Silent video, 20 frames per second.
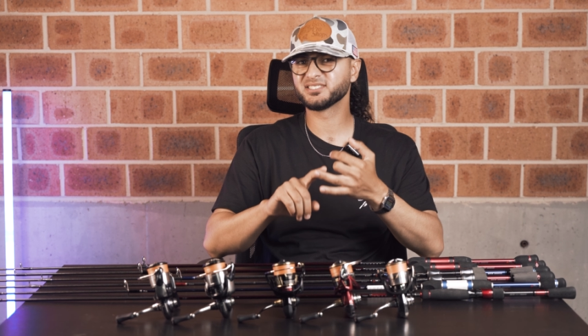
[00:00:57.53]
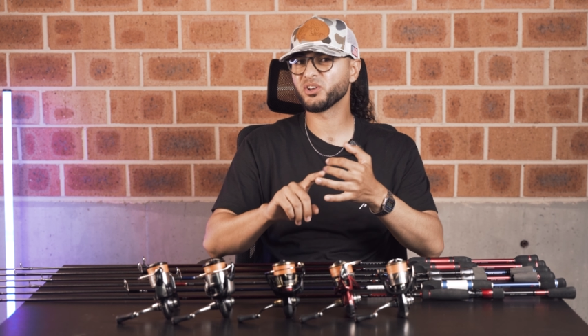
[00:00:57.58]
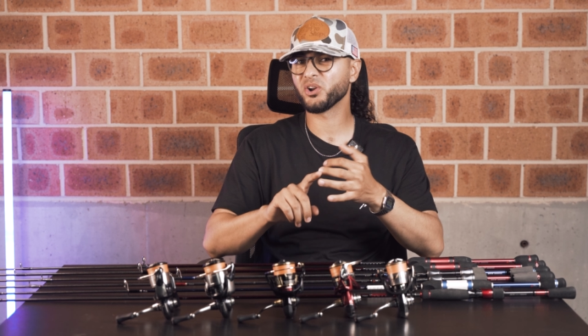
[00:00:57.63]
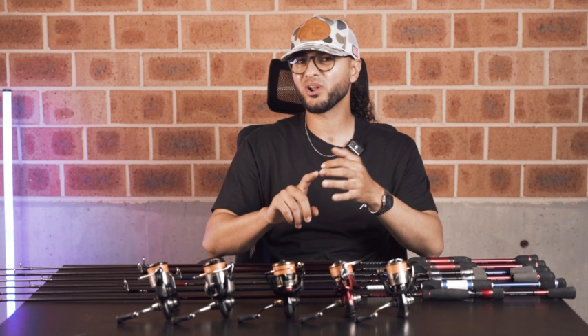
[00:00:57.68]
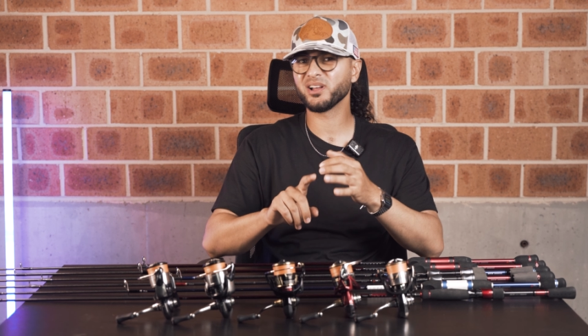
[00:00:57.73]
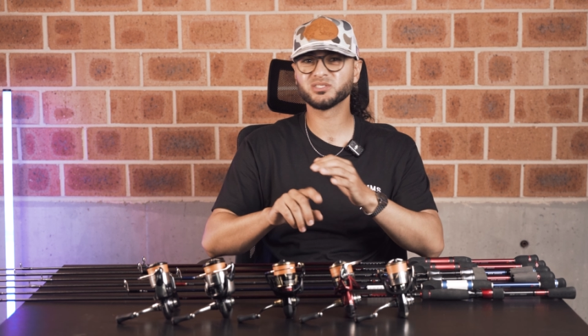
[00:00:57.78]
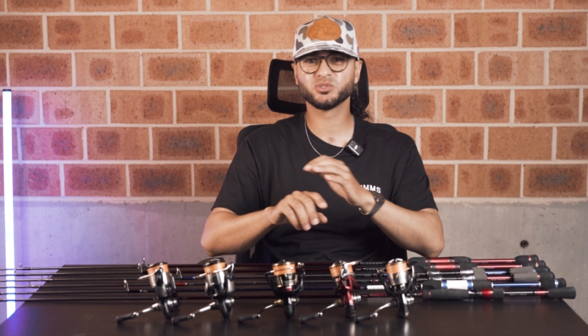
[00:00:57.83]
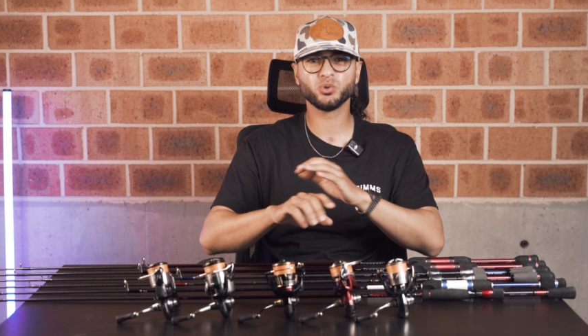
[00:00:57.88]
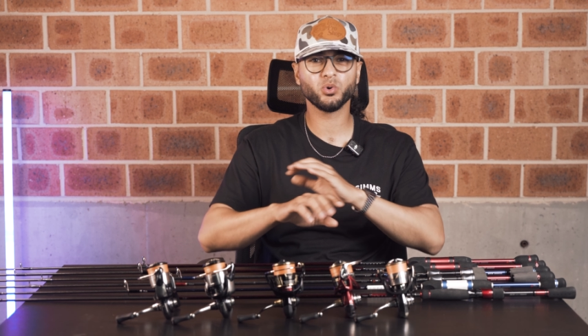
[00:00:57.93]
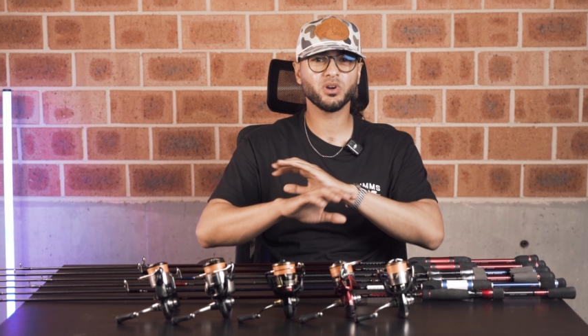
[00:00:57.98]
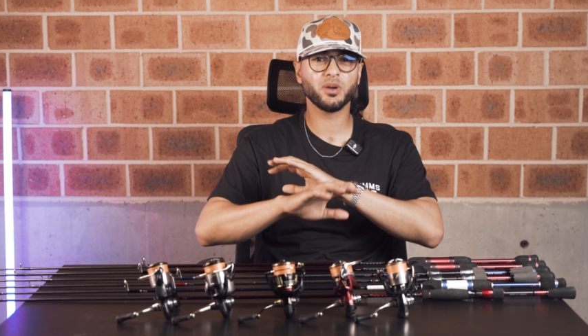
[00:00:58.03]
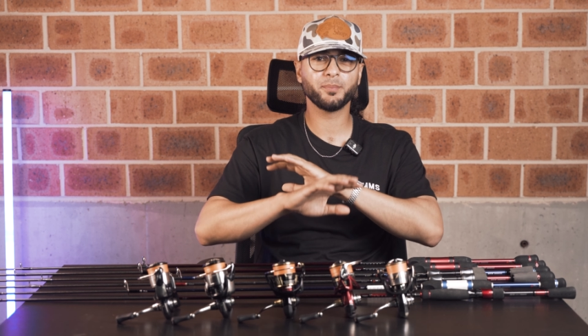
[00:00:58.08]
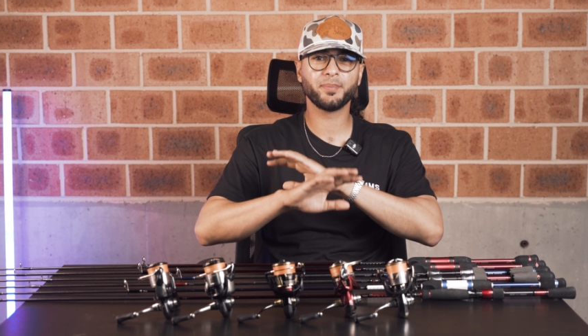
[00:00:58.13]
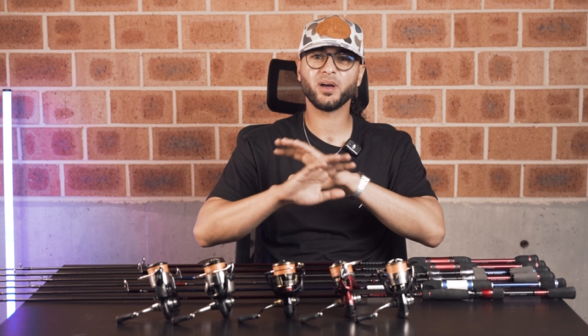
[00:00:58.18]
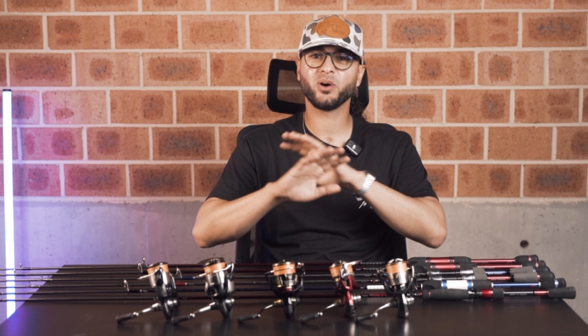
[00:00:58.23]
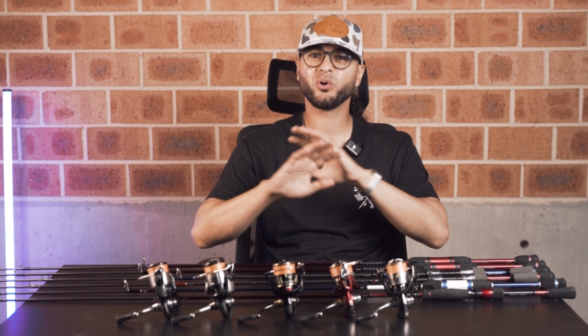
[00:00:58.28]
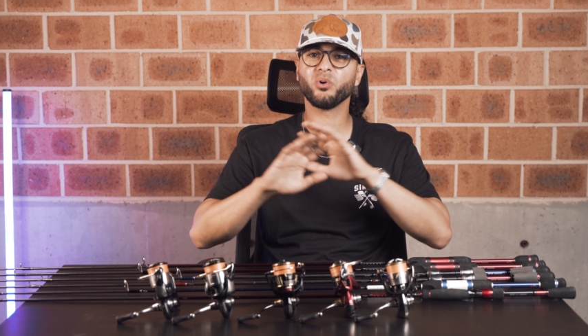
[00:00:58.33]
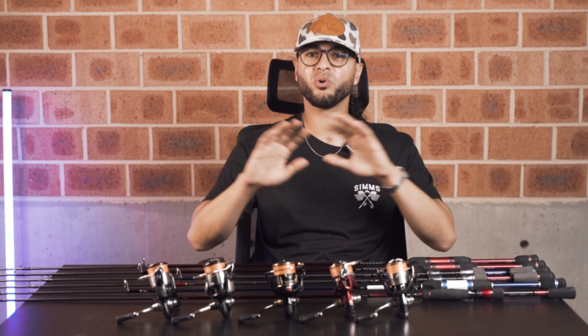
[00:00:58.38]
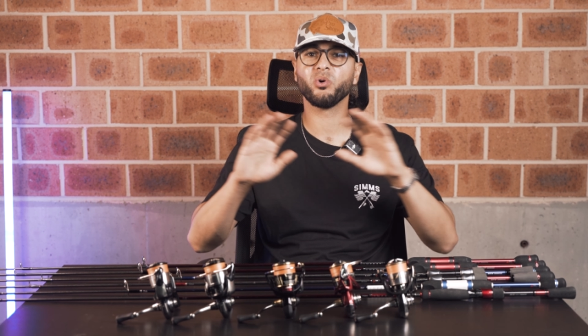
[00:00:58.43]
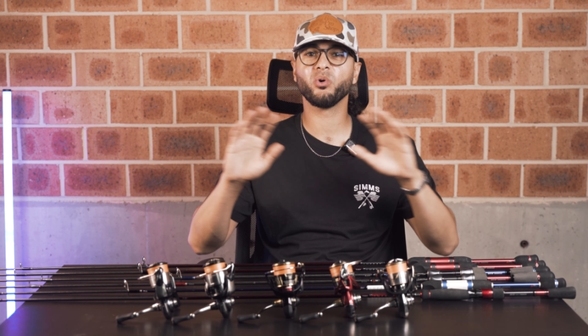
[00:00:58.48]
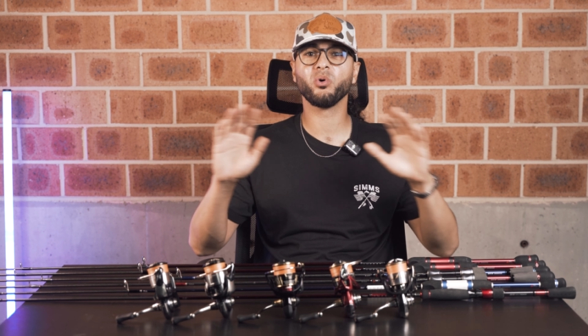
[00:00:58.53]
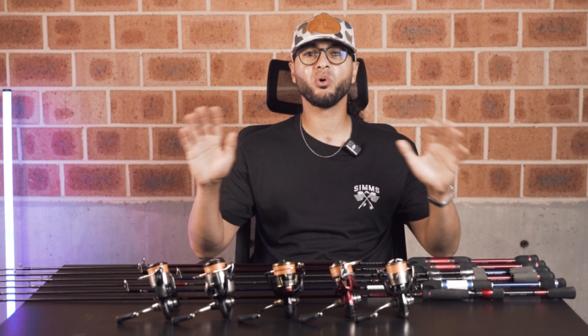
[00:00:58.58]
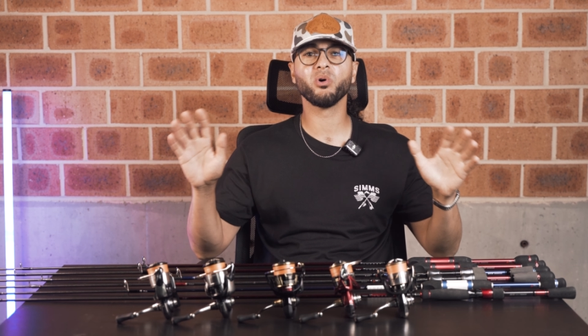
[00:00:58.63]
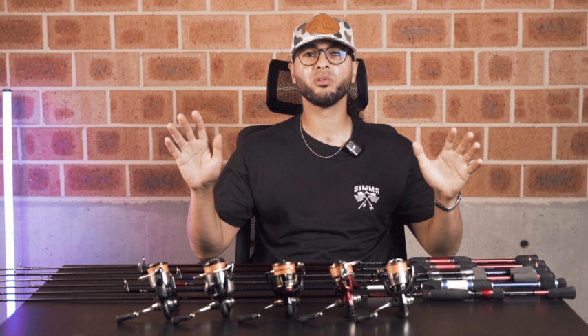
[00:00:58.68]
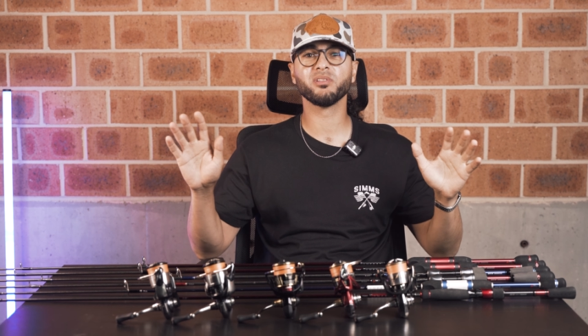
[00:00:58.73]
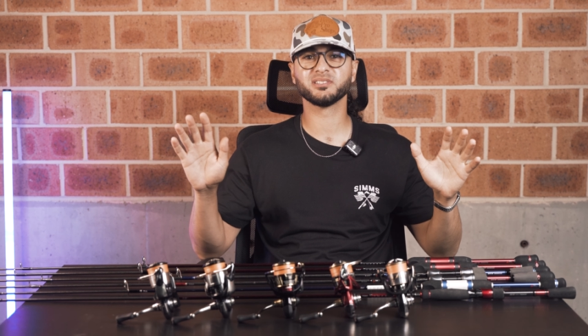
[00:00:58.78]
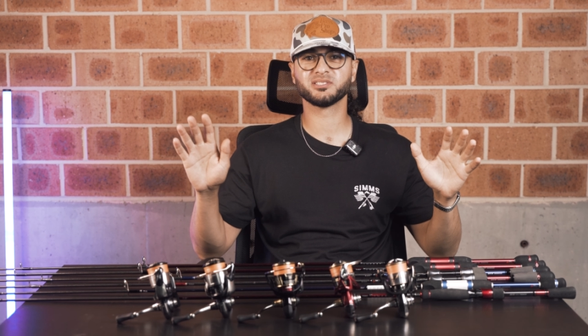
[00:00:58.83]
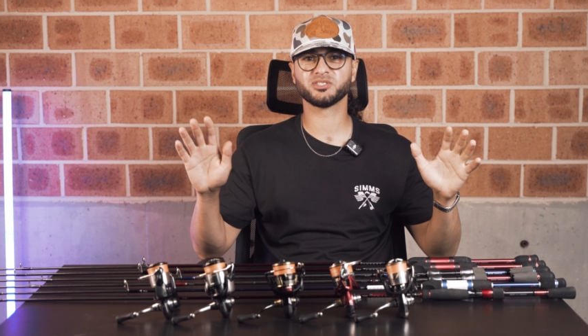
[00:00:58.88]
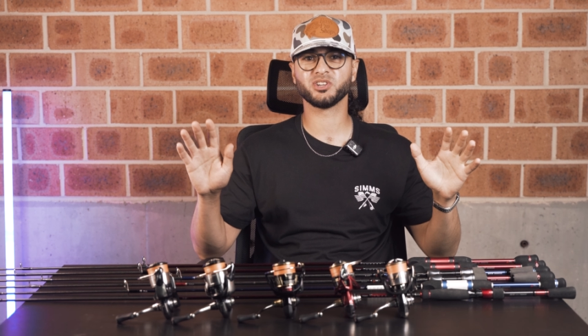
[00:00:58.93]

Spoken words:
that I talk about all the